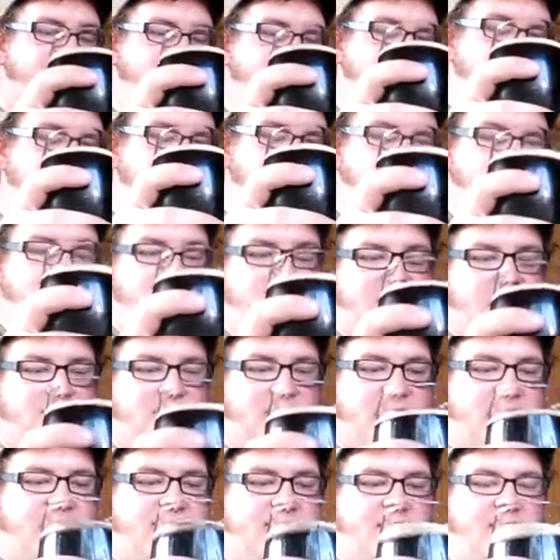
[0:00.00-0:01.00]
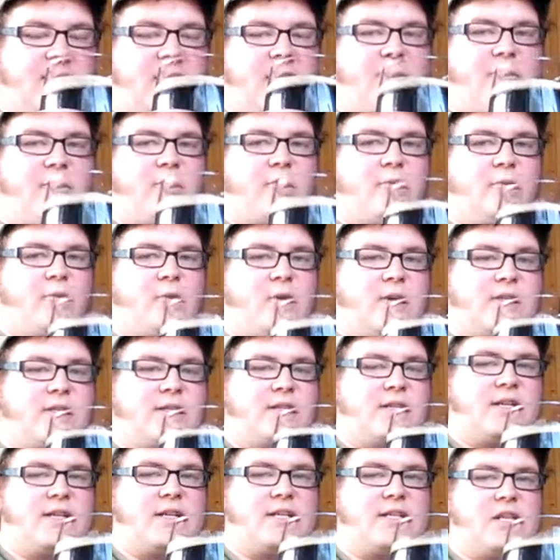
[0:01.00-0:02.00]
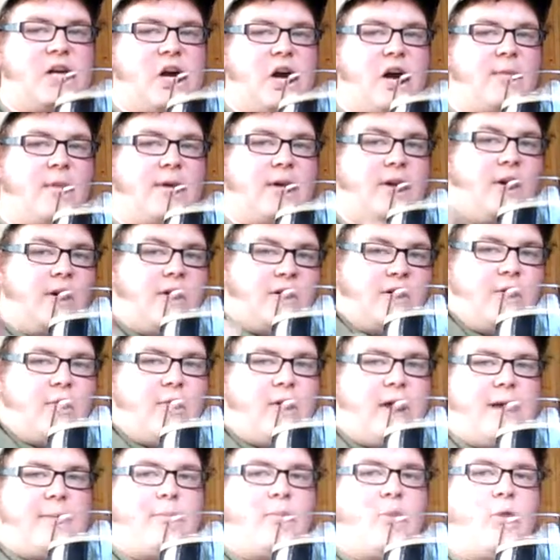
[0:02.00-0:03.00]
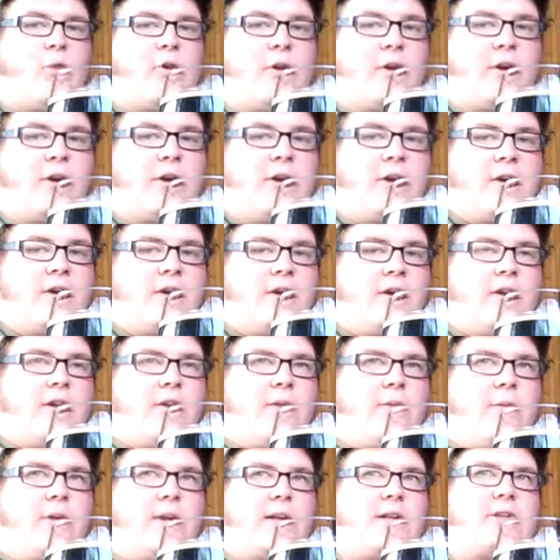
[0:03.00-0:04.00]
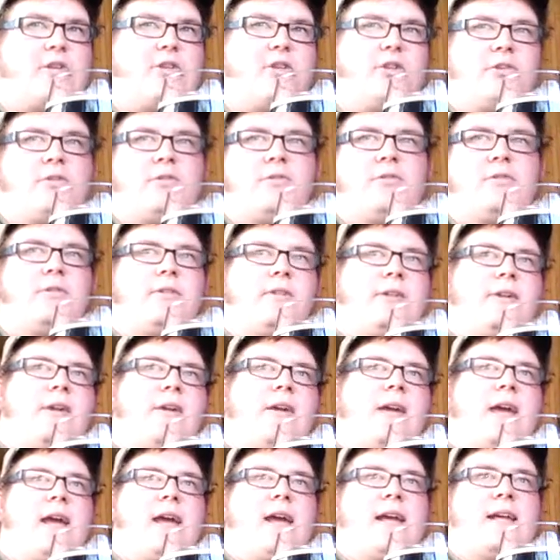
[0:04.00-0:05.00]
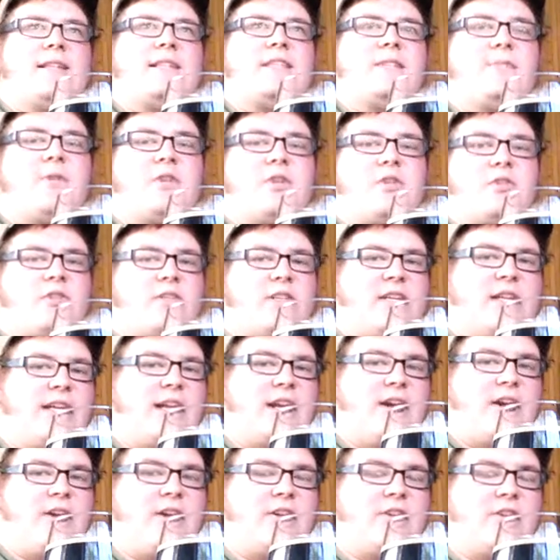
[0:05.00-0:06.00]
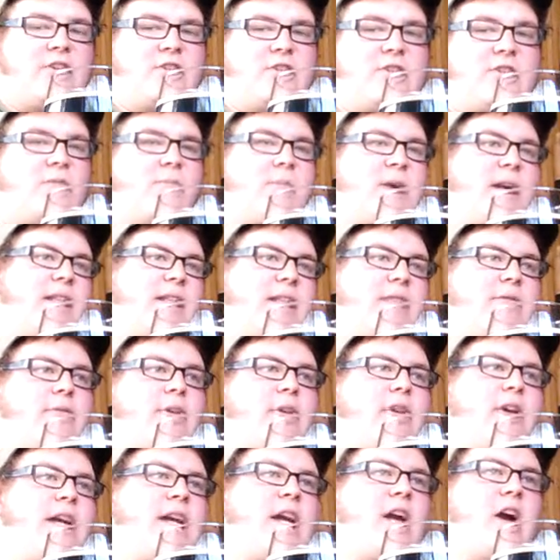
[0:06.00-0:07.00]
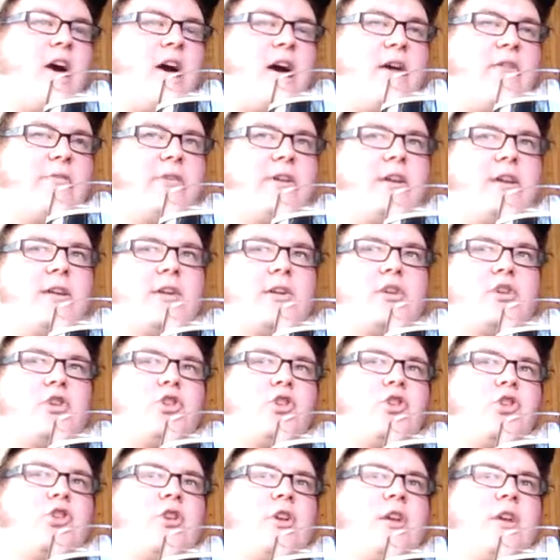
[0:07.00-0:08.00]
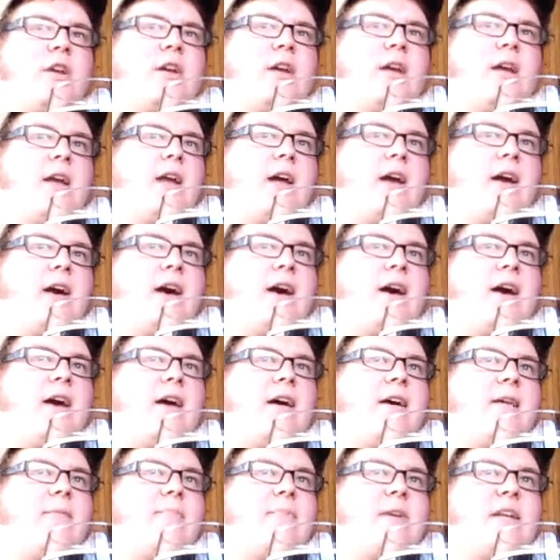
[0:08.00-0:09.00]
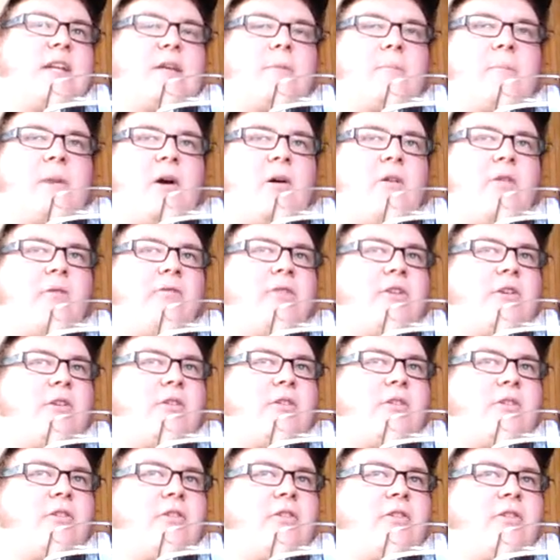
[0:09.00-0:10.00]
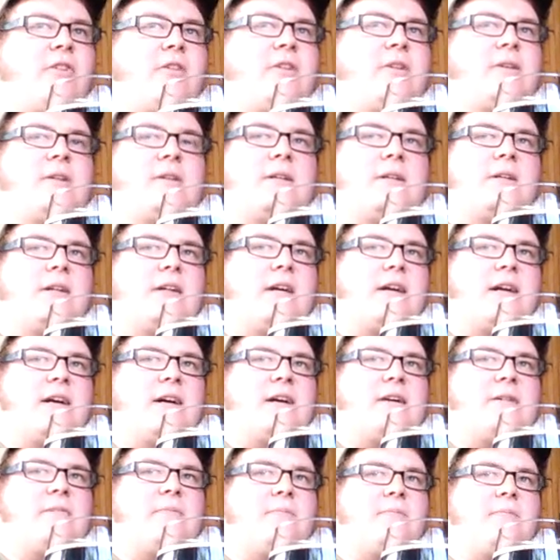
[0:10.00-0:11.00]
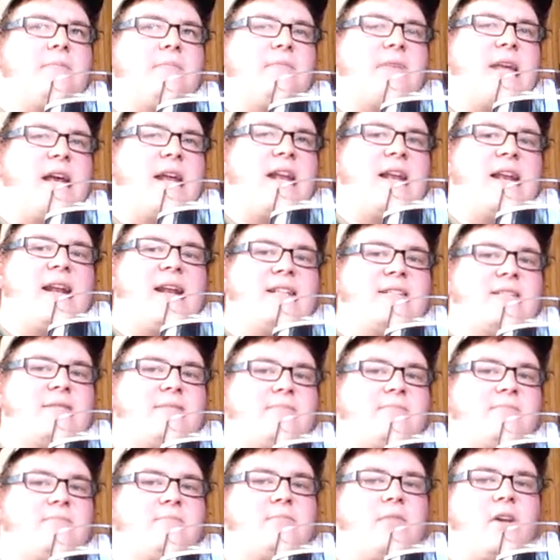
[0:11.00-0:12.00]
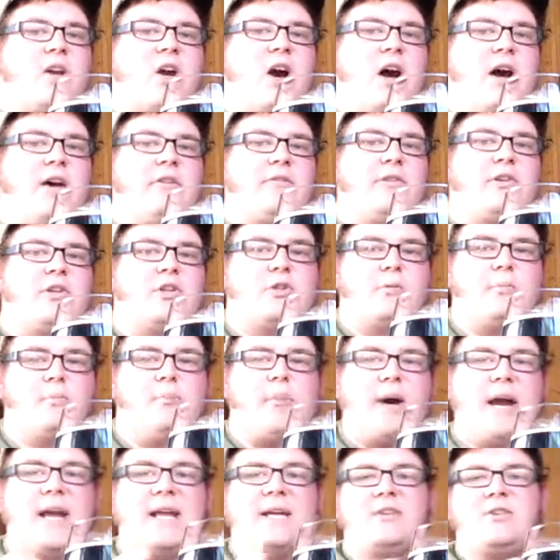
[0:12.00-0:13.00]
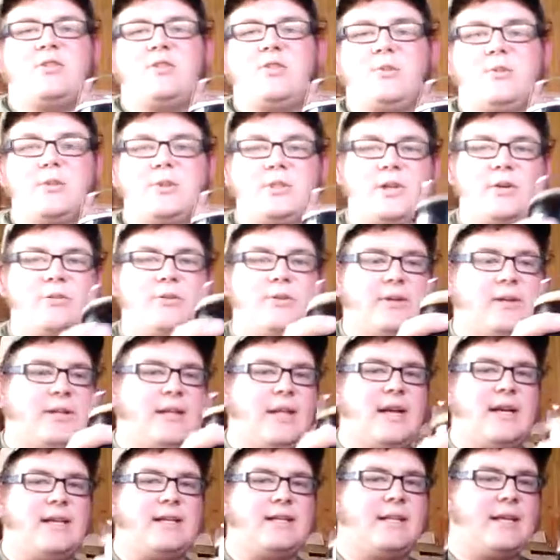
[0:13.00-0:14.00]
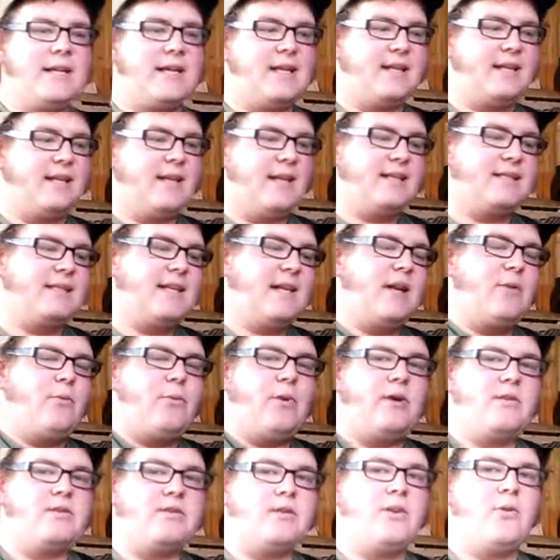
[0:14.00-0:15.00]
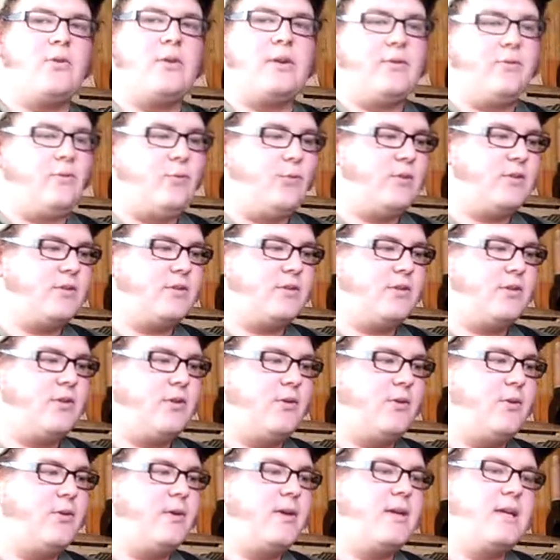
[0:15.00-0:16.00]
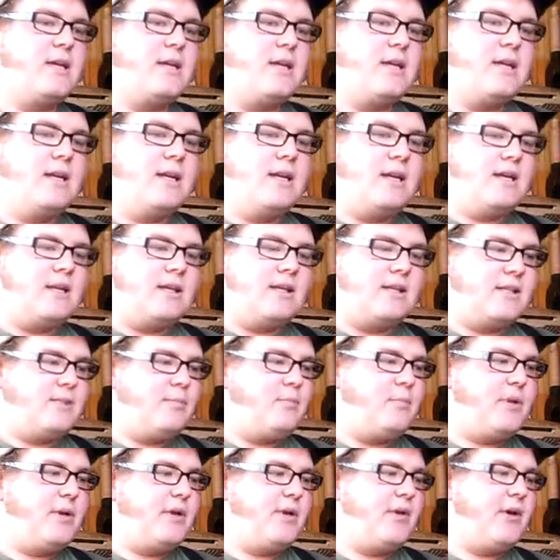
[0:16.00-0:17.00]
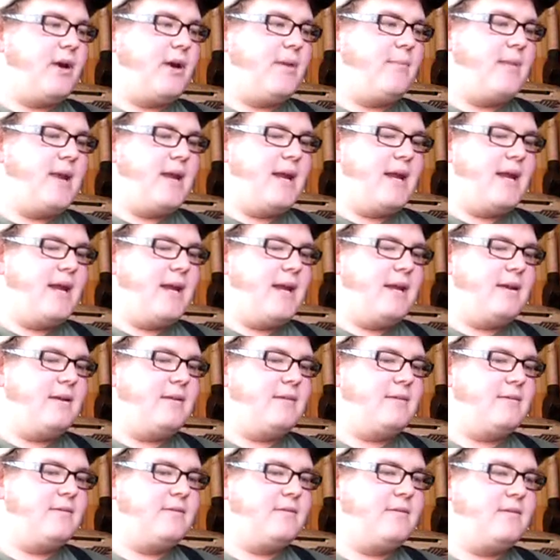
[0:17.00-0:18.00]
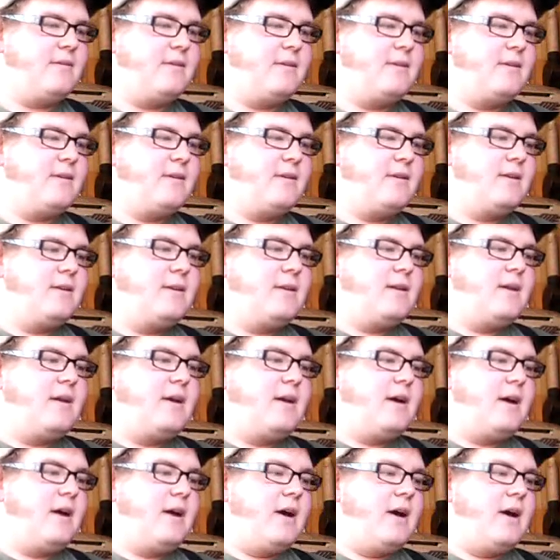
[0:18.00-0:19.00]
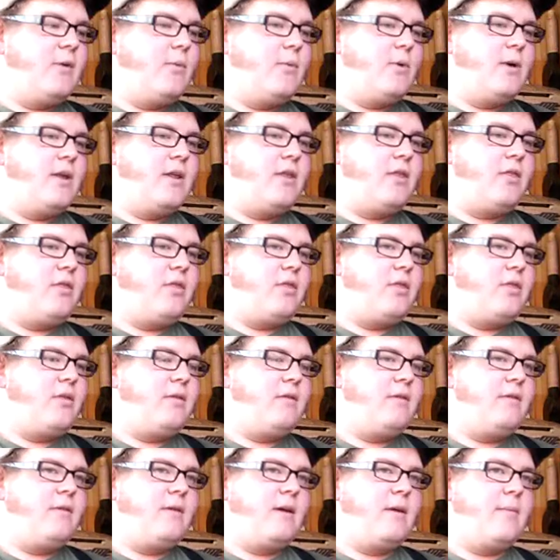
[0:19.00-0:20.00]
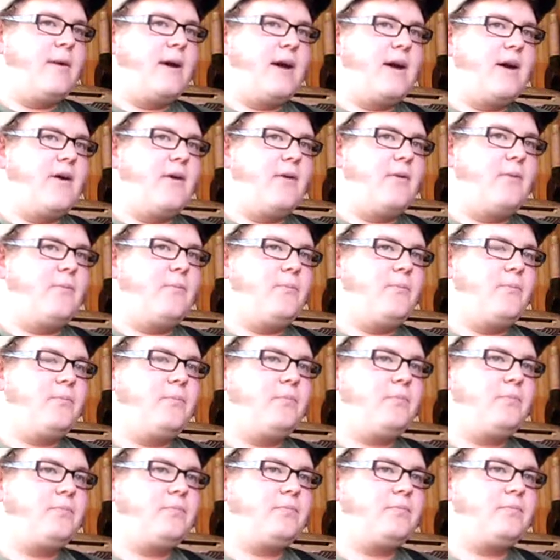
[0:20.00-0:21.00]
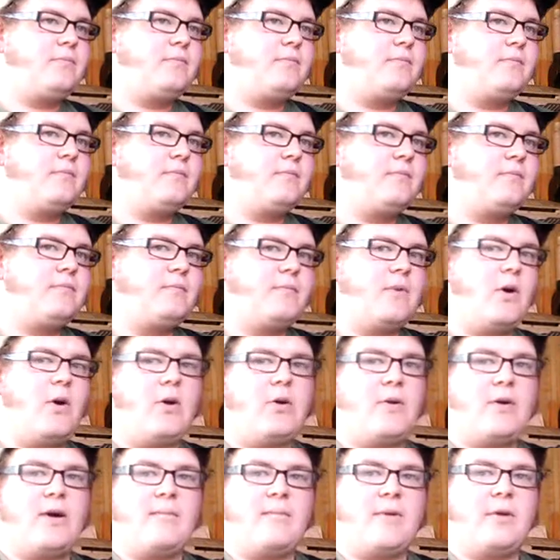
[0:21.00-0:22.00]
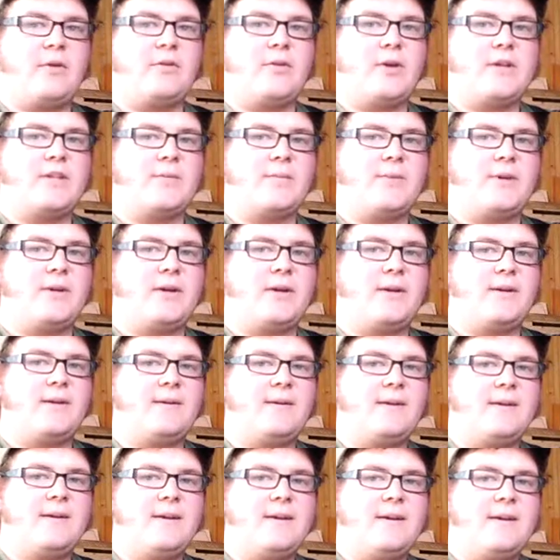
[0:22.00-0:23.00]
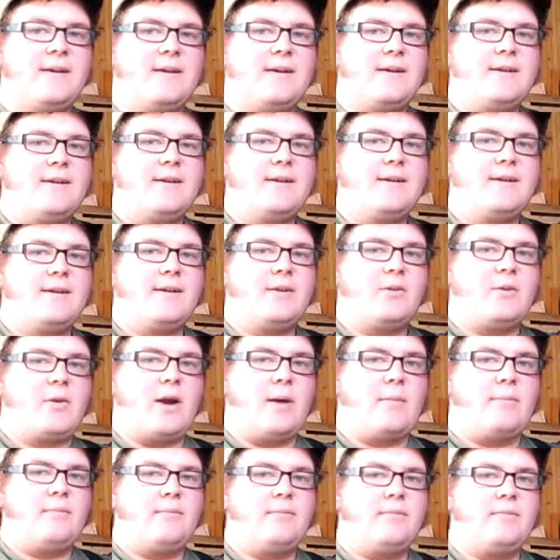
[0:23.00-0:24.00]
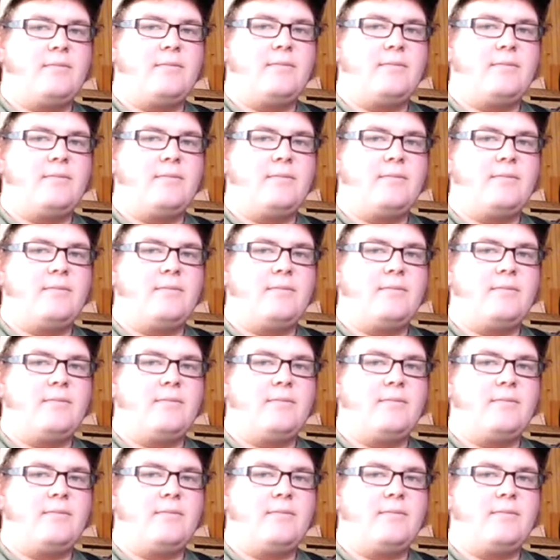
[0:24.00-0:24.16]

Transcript: and the beer I was basing it off of was Tommy Knocker Rye Porter, which had some interesting characters. Is mainly very coffee-ish, medium mouthfeel, uh, had a nice coffee-ish bite to it, which I really liked, and that's kind of what I was going for. So this beer I made with about oh, I don't have my recipe here. Crap.